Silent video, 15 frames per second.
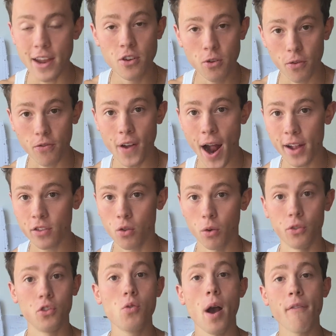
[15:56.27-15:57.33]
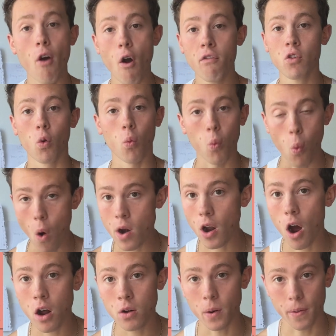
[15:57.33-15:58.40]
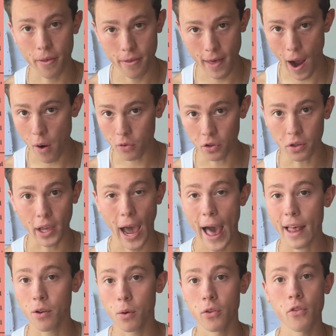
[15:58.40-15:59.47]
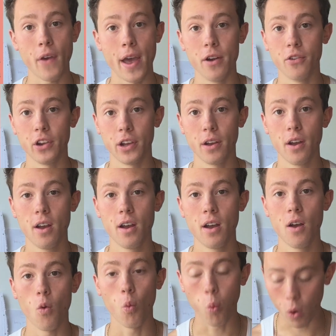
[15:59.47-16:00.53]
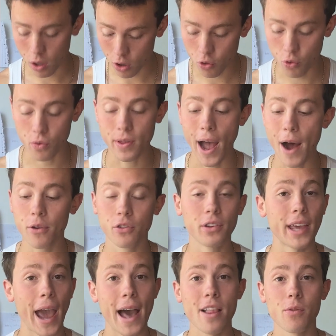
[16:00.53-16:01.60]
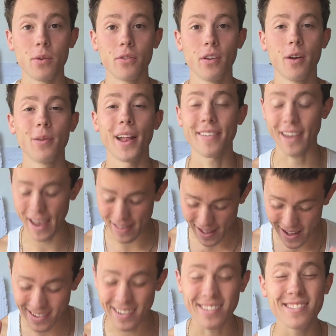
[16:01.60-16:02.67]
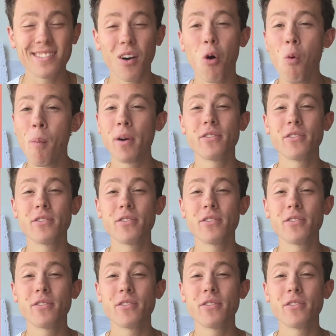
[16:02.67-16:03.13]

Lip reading: in your fat stores, you have over 100,000 calories of energy. 100,000 calories. That's so